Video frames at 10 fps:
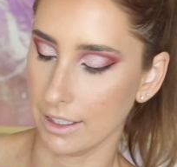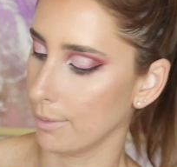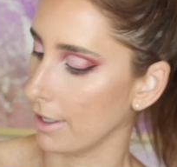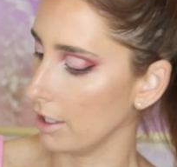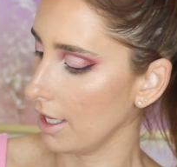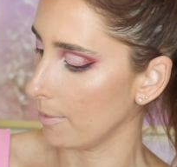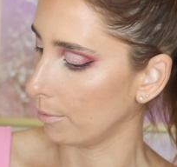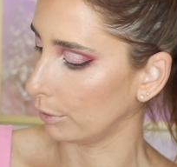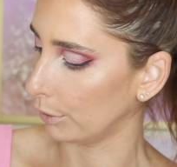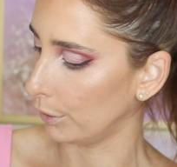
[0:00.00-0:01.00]
especially that
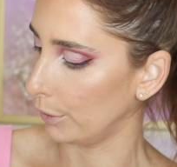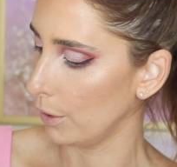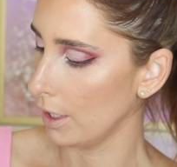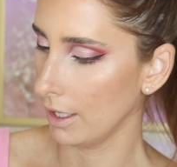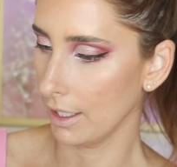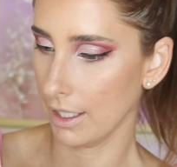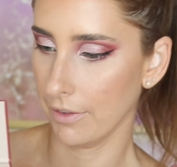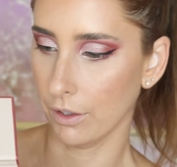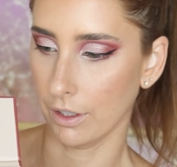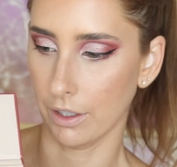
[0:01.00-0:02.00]
blue. Let's have
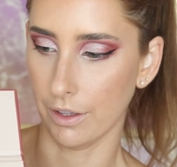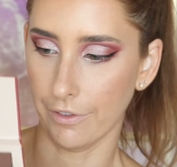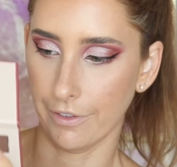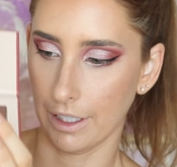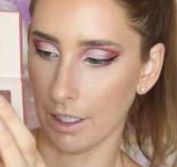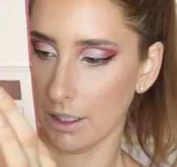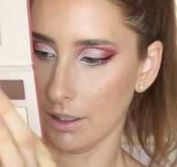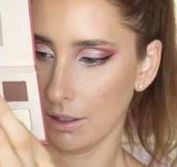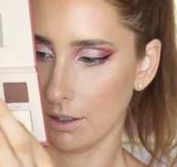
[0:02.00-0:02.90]
a look at it on the finger.